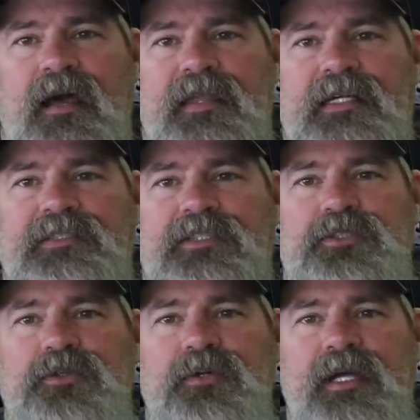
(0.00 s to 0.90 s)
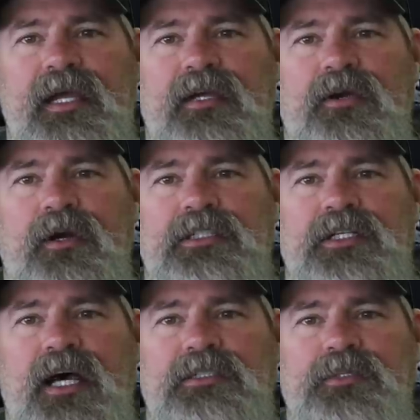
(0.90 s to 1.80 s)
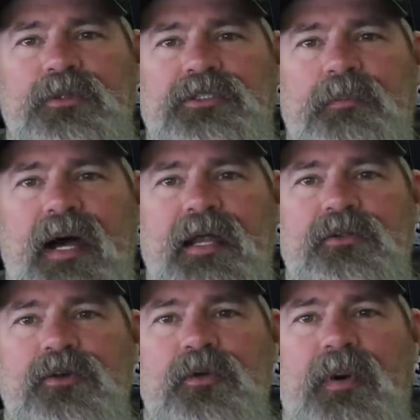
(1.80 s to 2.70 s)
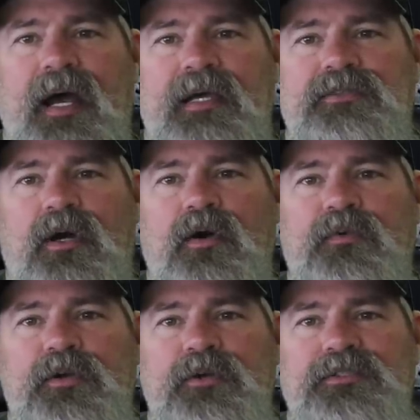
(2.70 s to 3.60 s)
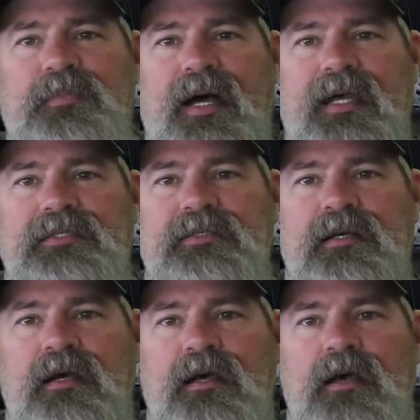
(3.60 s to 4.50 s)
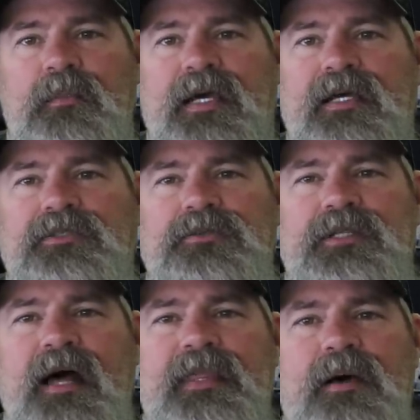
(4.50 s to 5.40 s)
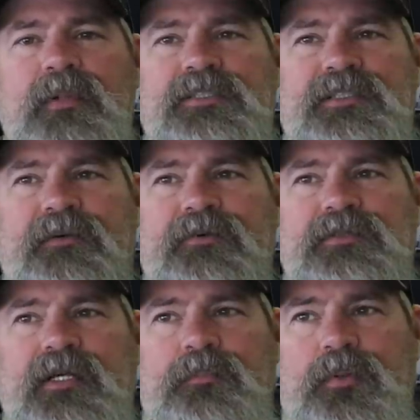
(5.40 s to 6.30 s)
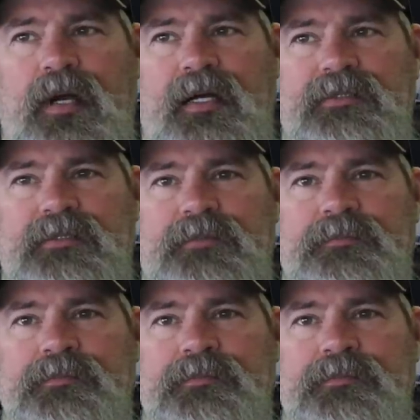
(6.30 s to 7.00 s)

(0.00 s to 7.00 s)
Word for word: and that's to truly encourage customers to buy new bikes over used bikes because there's not that much difference in price.